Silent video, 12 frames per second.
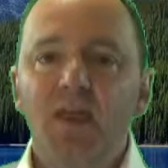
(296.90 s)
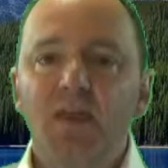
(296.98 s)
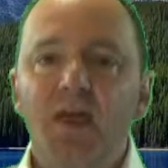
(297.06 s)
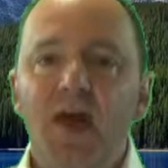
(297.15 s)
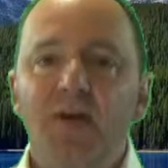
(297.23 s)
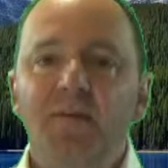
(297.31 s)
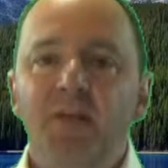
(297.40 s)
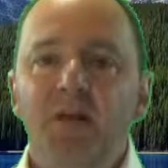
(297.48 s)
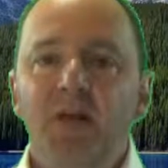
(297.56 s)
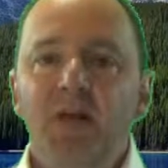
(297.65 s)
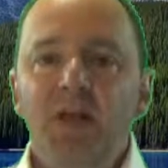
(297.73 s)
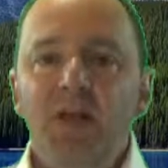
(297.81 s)
that
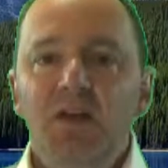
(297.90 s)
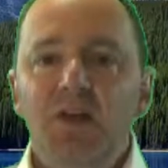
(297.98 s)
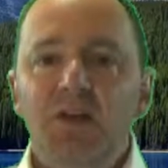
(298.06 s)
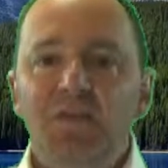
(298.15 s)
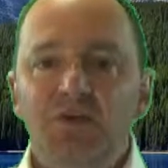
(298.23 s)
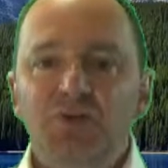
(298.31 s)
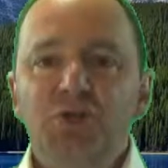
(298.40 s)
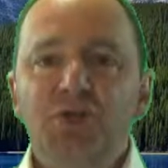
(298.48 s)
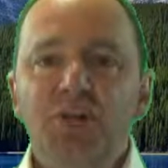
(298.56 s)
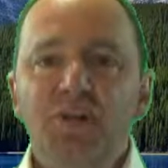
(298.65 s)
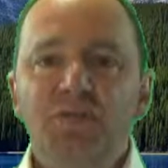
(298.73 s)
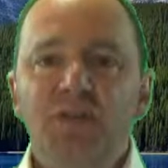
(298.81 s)
if
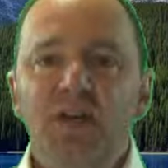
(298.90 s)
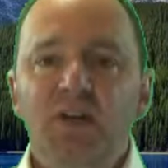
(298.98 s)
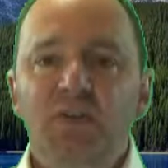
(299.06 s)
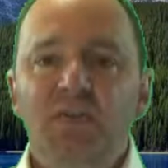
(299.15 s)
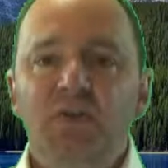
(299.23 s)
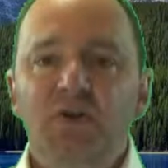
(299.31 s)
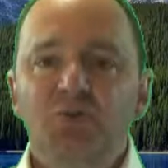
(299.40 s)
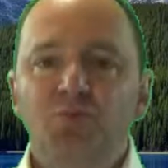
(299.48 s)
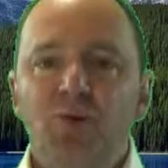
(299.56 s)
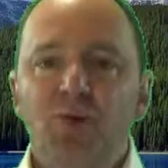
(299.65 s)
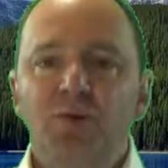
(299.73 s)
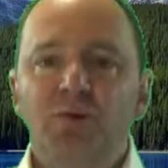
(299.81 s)
achieved in the first
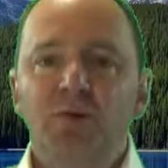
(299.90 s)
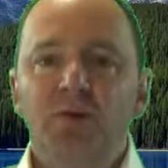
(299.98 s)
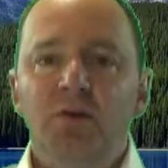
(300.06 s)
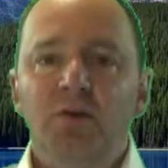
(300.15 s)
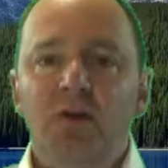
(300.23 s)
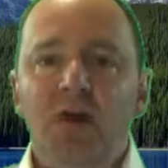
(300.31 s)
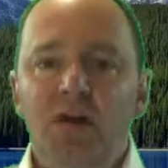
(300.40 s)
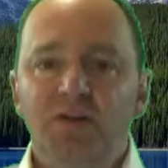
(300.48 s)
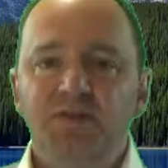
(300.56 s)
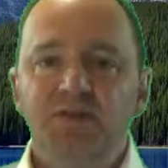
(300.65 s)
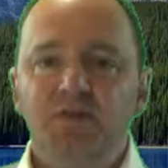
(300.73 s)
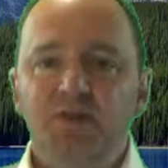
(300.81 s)
world,
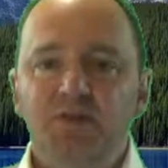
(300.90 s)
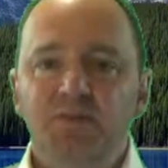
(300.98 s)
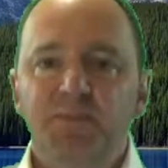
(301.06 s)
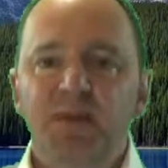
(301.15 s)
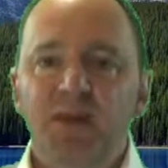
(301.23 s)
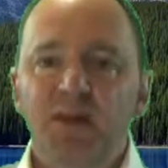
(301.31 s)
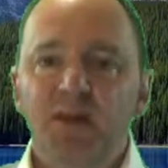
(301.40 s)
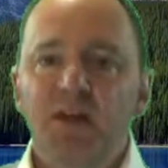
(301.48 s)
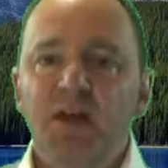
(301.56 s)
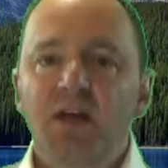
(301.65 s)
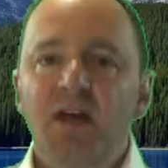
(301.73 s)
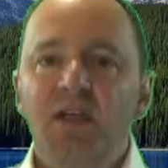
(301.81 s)
as so to speak,
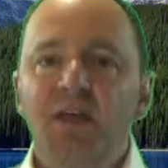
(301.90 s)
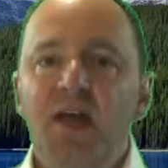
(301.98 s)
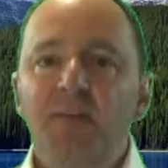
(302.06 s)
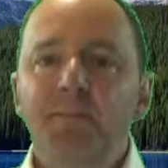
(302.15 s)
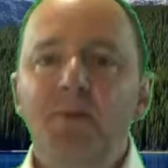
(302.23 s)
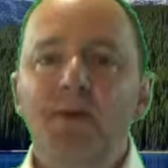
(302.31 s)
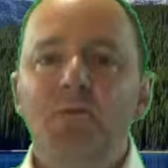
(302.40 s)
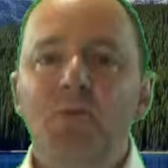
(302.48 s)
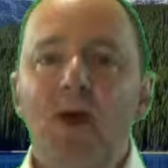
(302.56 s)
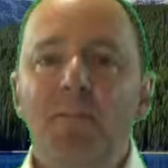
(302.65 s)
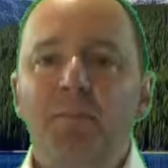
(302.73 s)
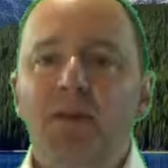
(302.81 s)
can then be
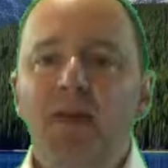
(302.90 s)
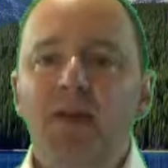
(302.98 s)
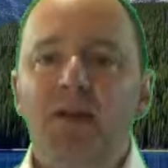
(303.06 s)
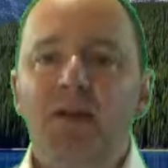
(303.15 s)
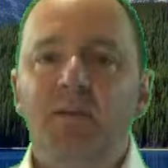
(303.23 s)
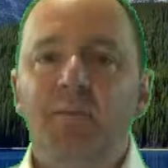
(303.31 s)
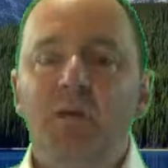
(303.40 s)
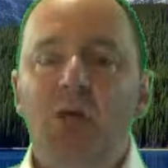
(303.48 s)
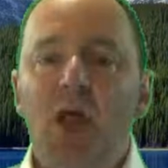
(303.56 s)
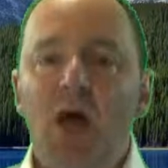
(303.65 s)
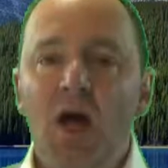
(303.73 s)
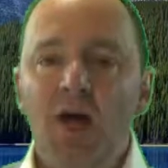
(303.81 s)
replicated and
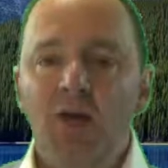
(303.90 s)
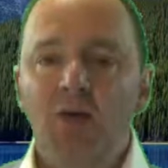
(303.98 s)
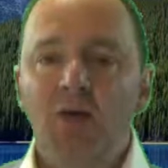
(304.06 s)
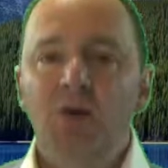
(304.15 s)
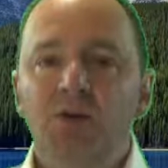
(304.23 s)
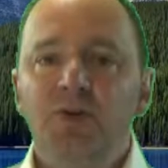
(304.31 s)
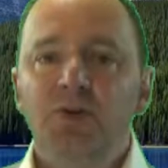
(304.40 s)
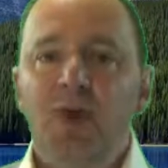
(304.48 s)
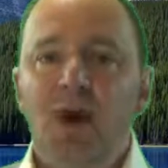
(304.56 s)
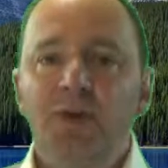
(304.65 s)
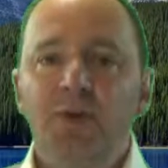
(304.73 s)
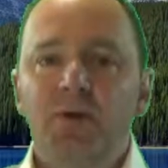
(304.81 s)
applied to
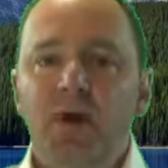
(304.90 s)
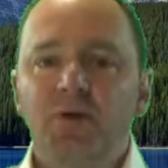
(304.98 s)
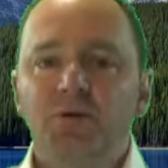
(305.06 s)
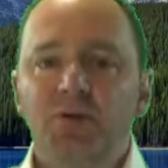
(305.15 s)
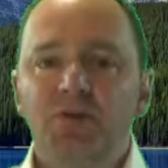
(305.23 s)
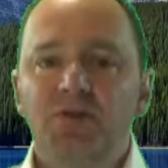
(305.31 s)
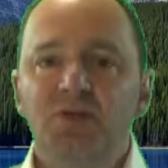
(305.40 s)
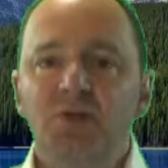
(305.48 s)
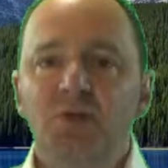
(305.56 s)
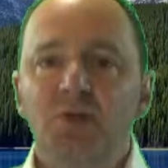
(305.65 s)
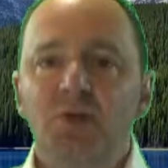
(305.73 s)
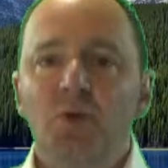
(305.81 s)
other countries
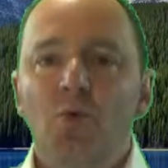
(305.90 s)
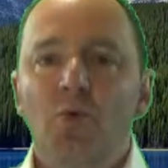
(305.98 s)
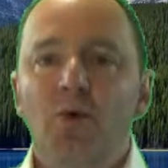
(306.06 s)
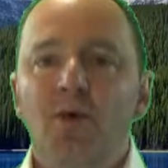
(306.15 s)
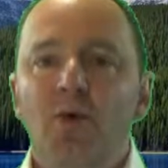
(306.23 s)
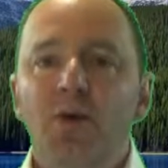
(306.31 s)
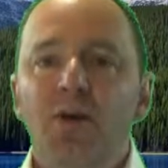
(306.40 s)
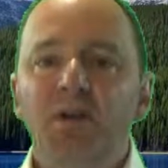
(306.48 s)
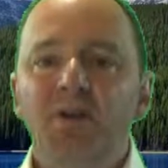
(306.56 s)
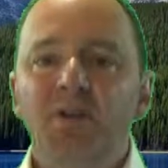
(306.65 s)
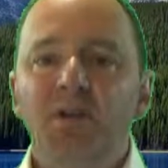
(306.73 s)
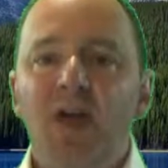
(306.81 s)
where they don't
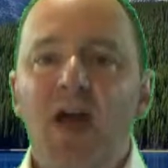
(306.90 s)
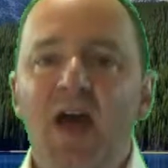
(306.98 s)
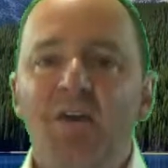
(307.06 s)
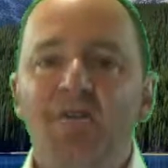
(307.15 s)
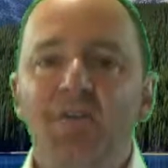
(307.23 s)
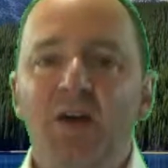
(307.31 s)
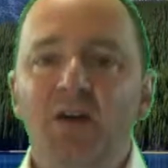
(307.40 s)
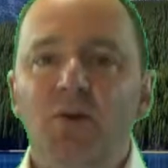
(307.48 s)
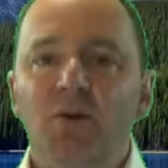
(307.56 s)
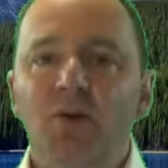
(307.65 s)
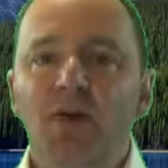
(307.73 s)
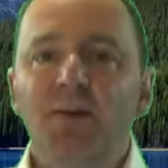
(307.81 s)
necessarily have the money
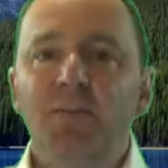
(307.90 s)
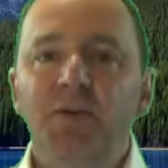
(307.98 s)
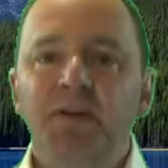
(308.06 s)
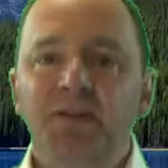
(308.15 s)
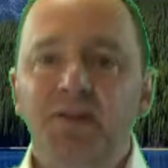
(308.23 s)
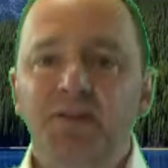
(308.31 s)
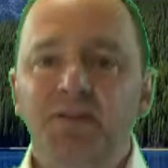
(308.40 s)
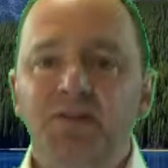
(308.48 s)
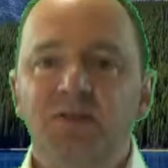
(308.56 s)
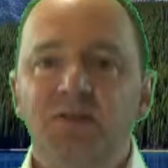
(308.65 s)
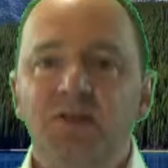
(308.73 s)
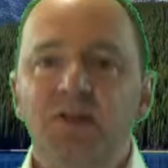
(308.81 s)
or the
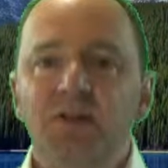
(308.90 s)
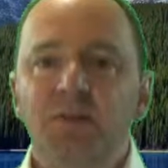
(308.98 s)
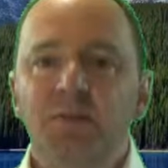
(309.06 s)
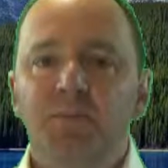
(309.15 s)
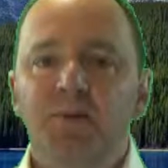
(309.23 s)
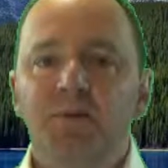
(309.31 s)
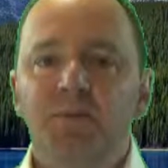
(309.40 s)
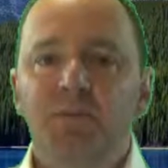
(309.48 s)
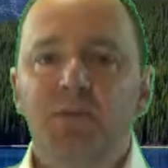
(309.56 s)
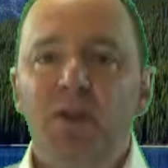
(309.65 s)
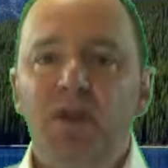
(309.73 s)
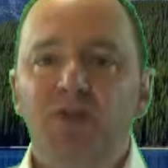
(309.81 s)
impetus to put this in
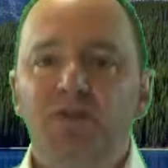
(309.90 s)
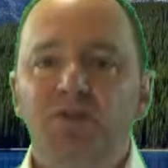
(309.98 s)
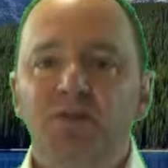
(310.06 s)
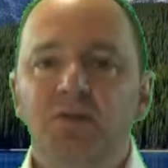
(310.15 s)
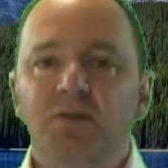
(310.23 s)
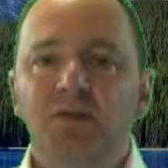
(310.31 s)
place.